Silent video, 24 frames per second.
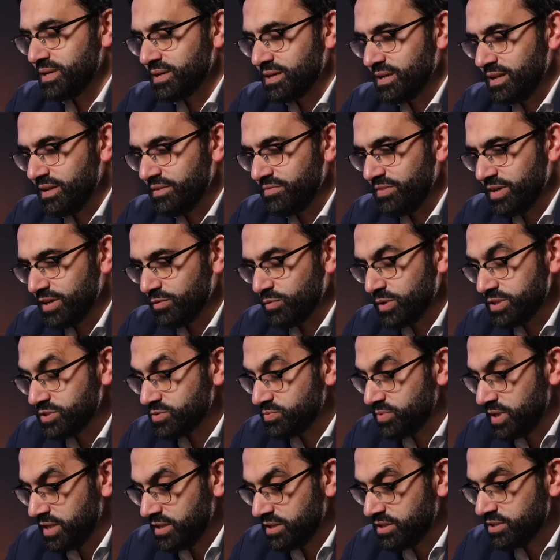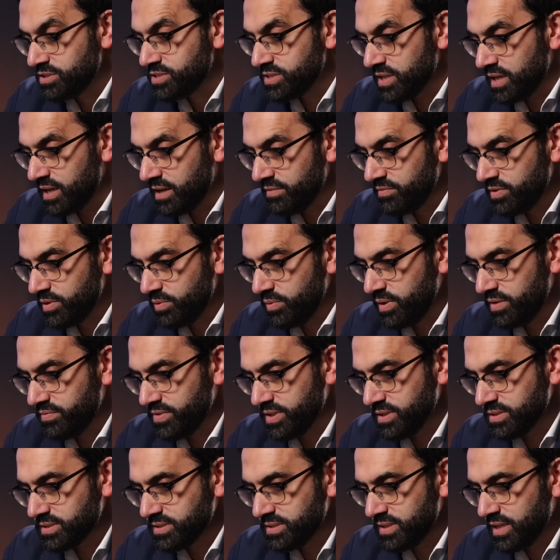Barakallah feek. Well, it's really good to have you with
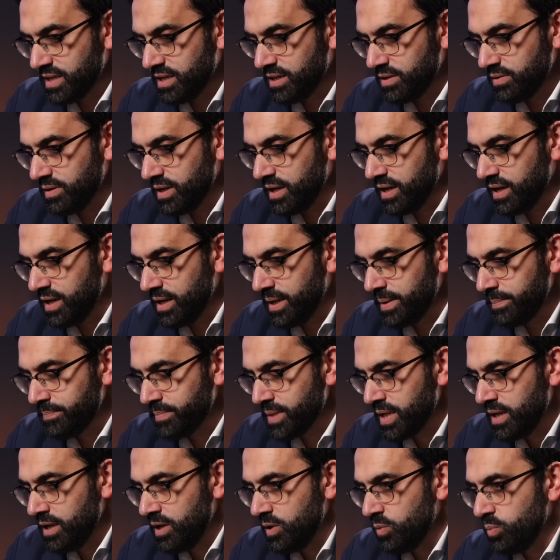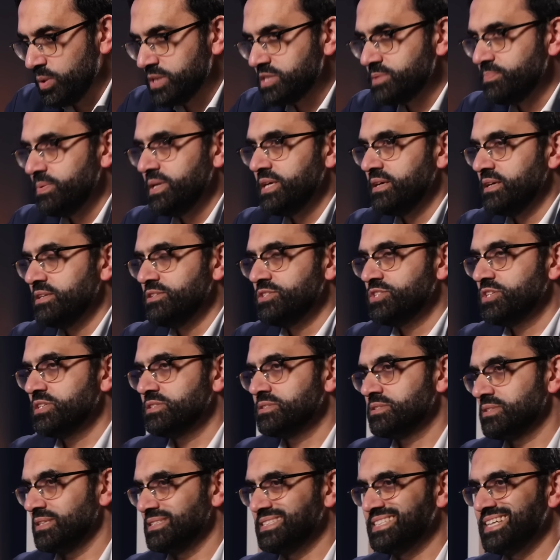us. Now, we're speaking
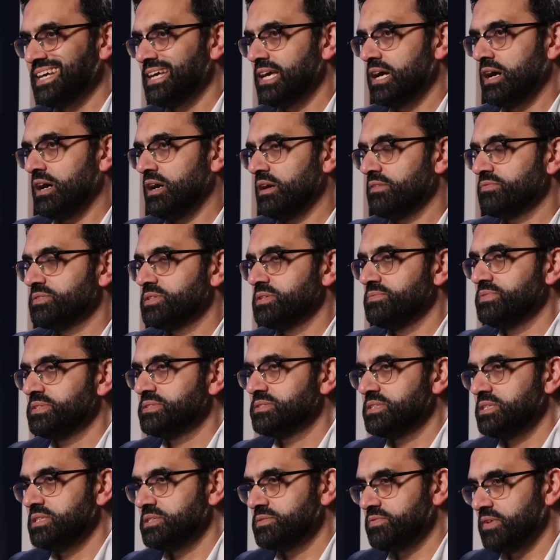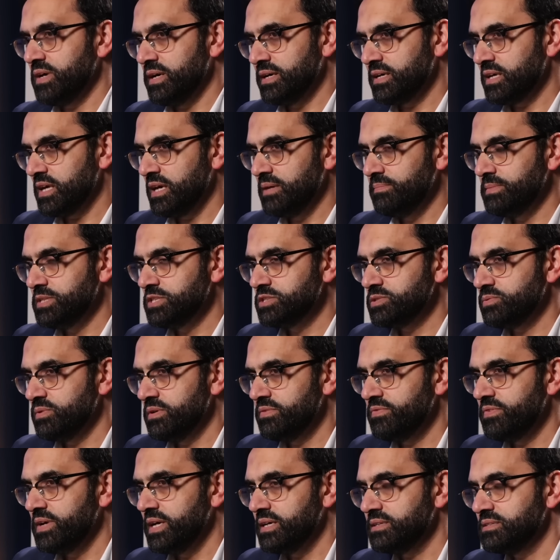just a day after the ceasefire came into
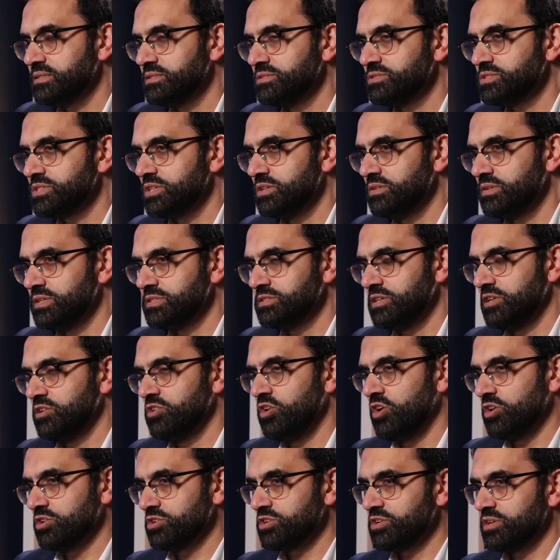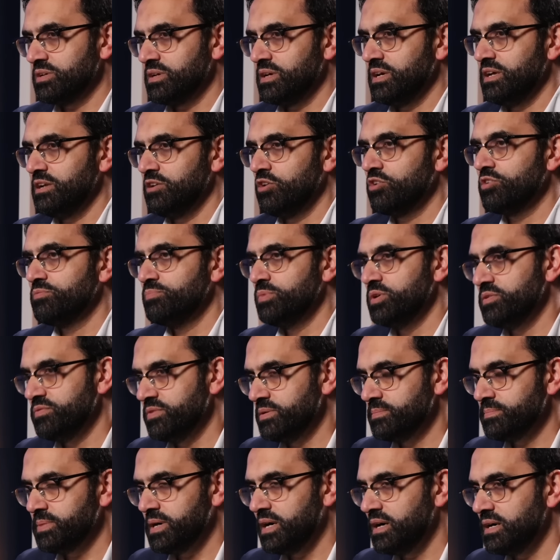effect, and so there's a lot of
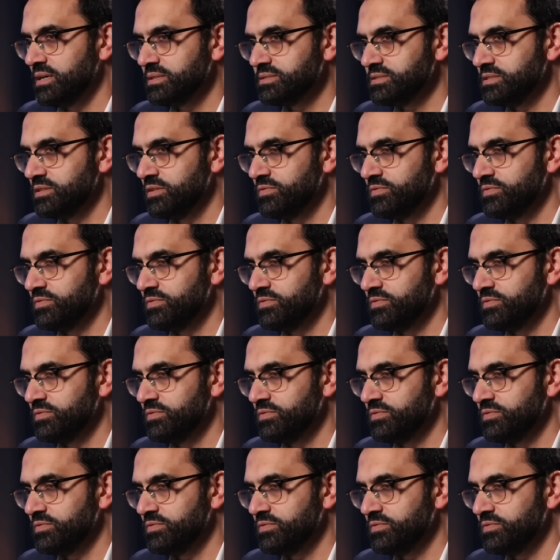moving parts.